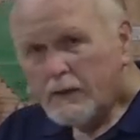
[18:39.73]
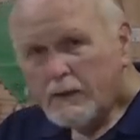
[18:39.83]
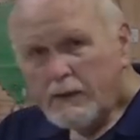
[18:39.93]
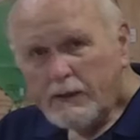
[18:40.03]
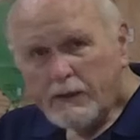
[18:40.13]

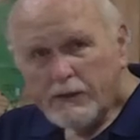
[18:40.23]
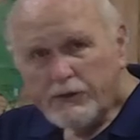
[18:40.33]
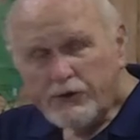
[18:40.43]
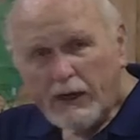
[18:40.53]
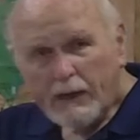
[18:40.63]
He did a
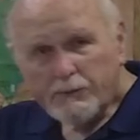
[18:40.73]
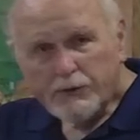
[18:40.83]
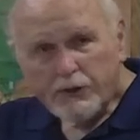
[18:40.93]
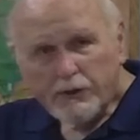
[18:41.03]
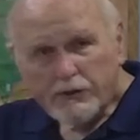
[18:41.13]
job
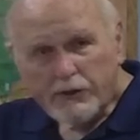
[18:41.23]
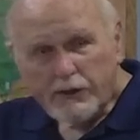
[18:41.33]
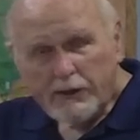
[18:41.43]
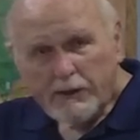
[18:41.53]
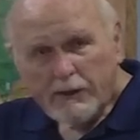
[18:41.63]
search and
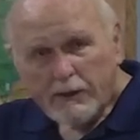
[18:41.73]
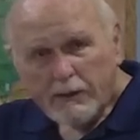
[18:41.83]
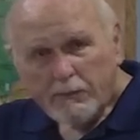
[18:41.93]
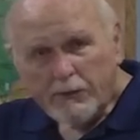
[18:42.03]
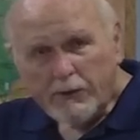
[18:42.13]
he
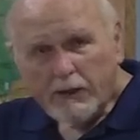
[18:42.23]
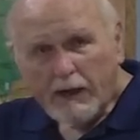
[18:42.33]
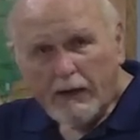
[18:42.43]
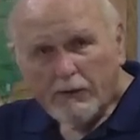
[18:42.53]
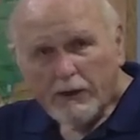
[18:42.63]
put it
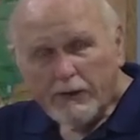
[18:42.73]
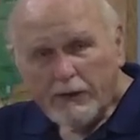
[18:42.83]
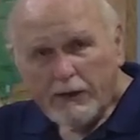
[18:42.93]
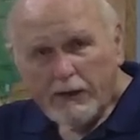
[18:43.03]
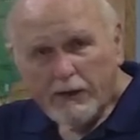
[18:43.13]
out on
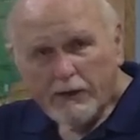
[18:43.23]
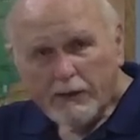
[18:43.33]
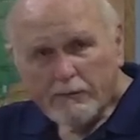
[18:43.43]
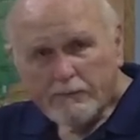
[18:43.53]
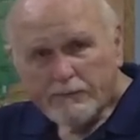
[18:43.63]
the air,
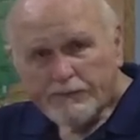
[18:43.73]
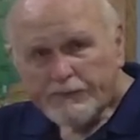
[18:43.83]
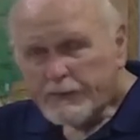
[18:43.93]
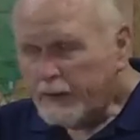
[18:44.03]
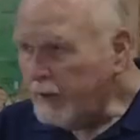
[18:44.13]
and
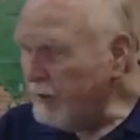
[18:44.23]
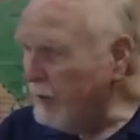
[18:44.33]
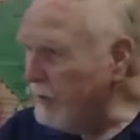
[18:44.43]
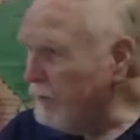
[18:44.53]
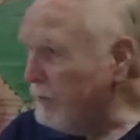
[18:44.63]
you
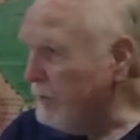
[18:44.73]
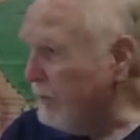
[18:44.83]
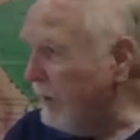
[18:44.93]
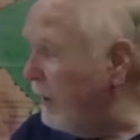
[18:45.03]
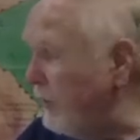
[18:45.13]
know,
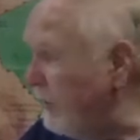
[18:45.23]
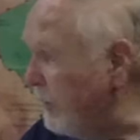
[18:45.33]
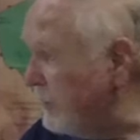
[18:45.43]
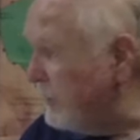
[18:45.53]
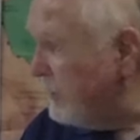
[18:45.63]

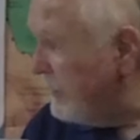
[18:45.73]
hundreds,